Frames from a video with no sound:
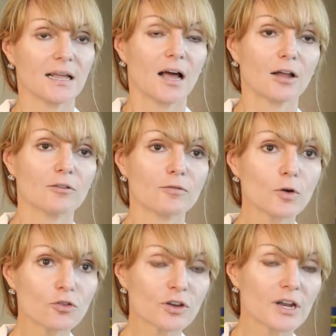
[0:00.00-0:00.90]

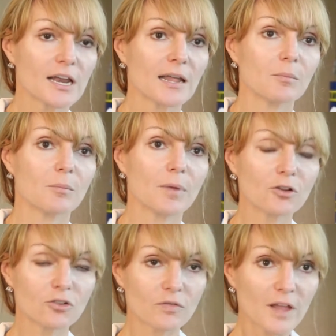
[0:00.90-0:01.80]
Unfortunately, much
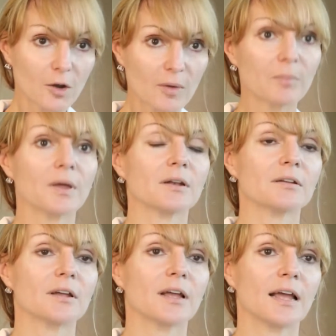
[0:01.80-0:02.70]
of the equipment
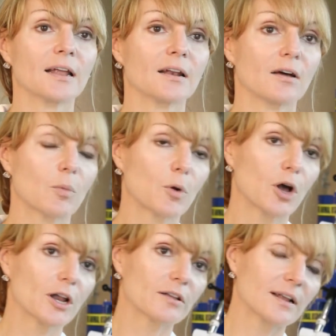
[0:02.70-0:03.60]
and of the
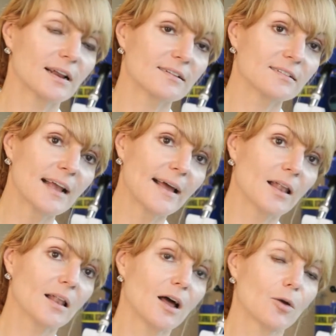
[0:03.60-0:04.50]
products that they sell
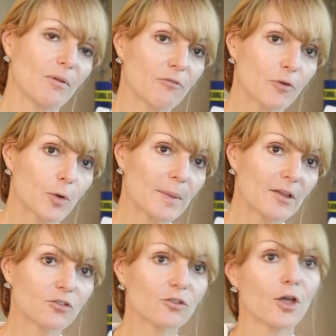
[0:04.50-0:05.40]
are
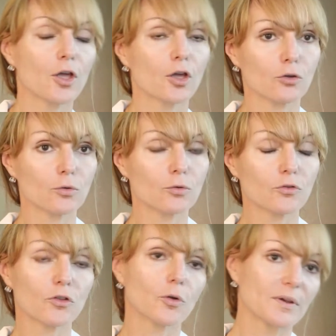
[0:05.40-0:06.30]
refurbished,
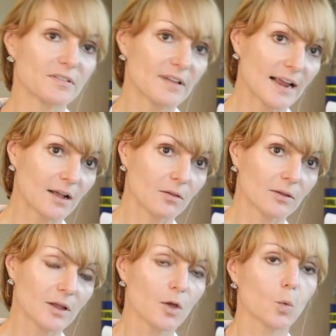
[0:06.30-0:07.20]
used, recycled.
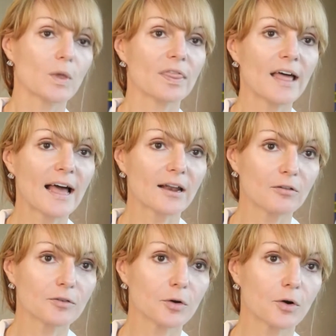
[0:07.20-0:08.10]
With that, of
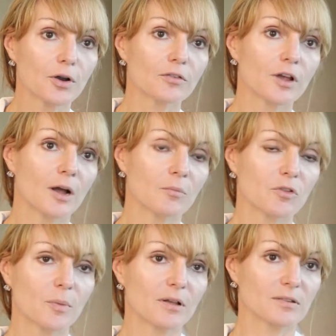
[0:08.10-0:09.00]
course, comes the
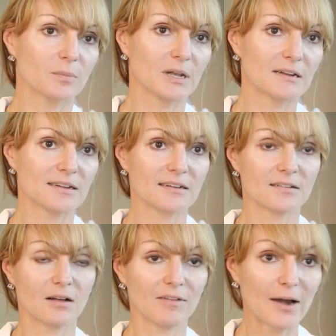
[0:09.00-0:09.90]
possibilities
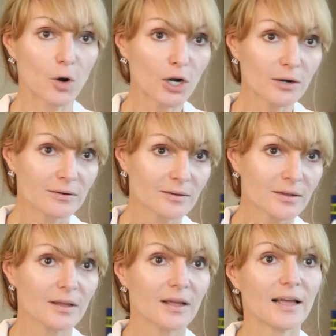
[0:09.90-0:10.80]
of error
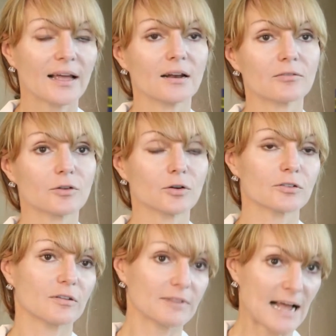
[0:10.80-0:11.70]
and, of course,
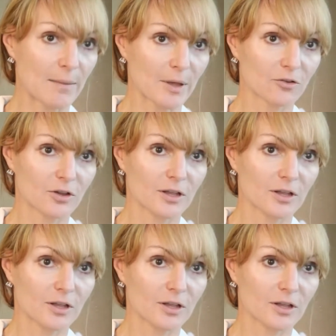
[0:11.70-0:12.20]
of damage.